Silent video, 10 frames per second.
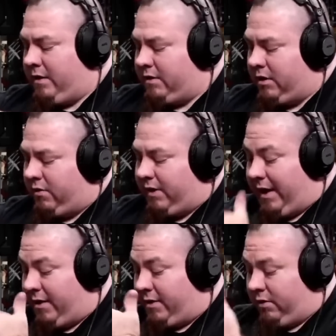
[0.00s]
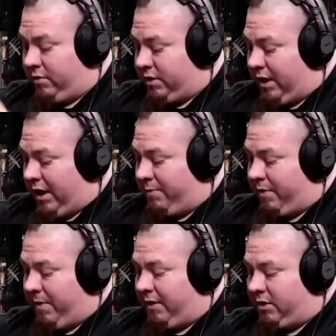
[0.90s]
So to get it to loosen up, I
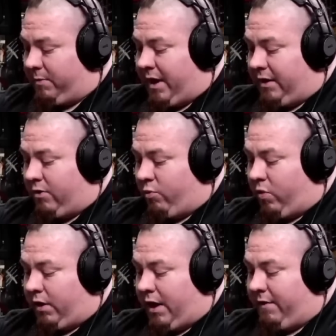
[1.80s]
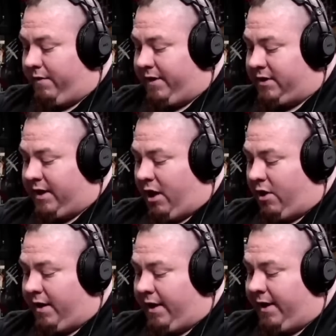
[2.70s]
mean, so I'm not going to work on this
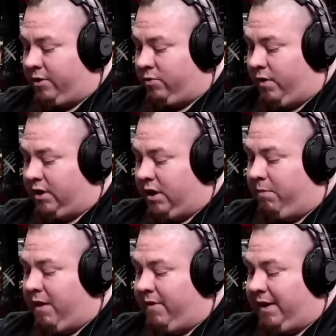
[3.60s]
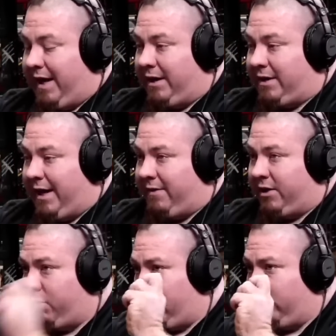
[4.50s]
area. It's what's above it getting tight
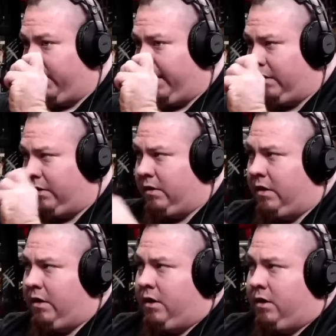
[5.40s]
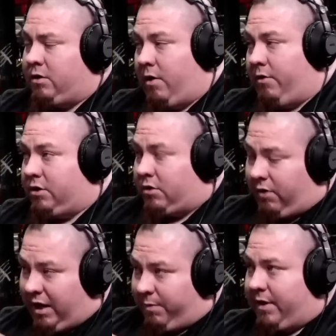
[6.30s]
that's pulling. So I'll
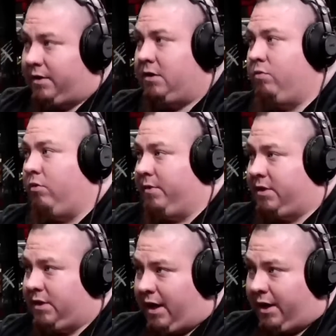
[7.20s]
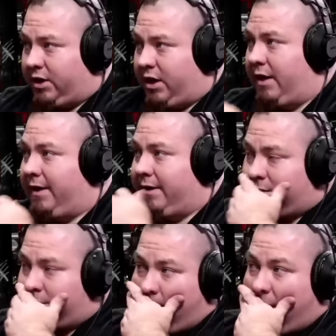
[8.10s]
scrape it, we'll massage gun
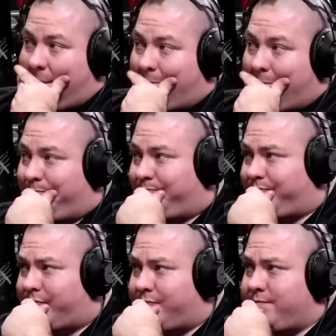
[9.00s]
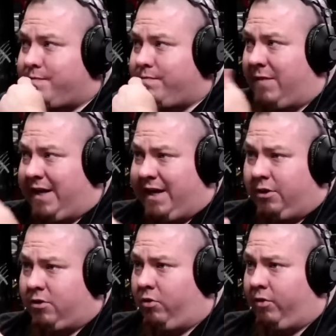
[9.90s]
it, um, heat,
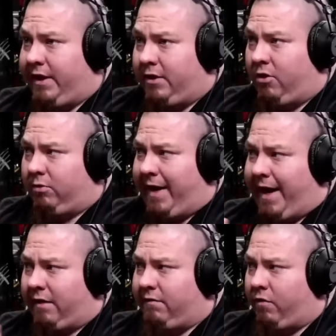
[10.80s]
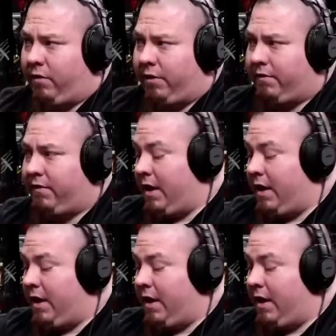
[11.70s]
cold, heat, cold, back and forth.